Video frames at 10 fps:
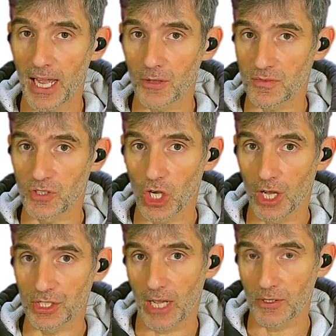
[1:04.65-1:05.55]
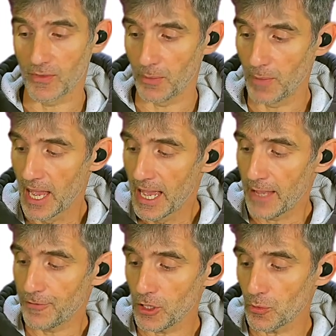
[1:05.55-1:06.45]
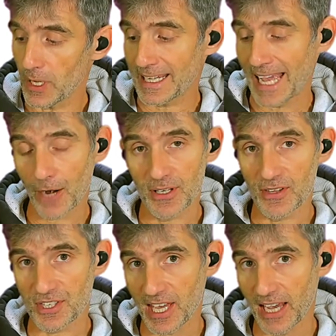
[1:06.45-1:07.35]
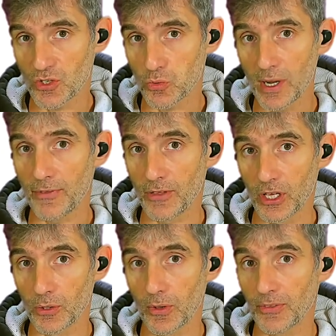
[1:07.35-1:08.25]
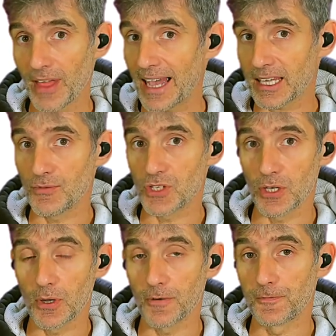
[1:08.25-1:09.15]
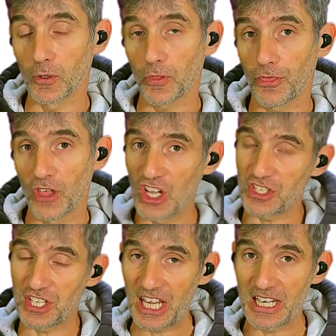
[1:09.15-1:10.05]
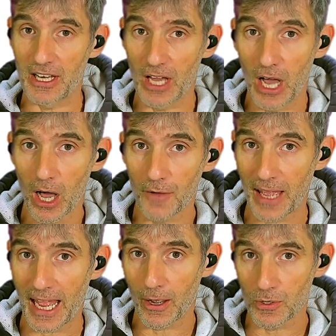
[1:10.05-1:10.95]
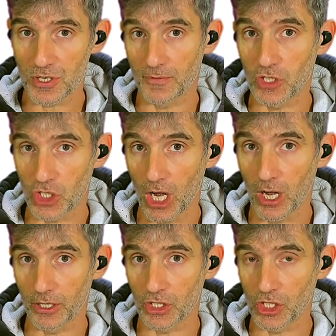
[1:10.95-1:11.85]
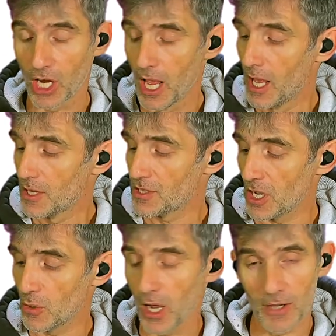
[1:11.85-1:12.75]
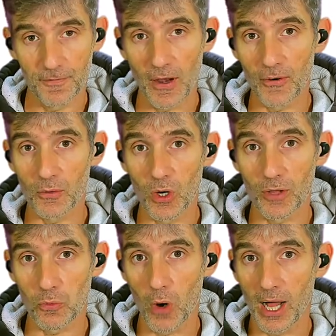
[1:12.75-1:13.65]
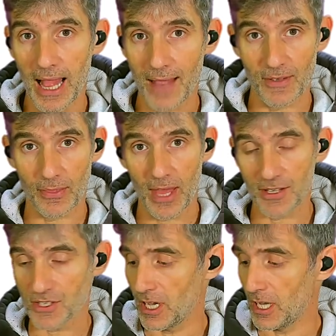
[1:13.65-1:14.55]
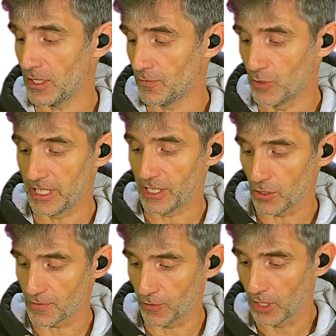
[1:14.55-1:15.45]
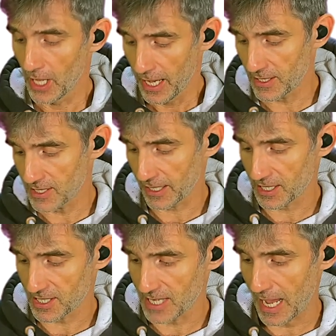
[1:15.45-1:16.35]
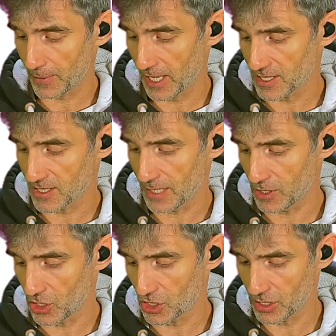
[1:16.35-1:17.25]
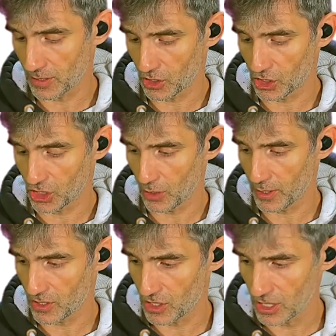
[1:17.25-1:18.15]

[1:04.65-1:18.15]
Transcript: hours of charge out of them. If you carry this case with you, that gives you a full 13.5 hours of charge. So very worthwhile having that. Really useful. It's like a snap case, so let me just show it to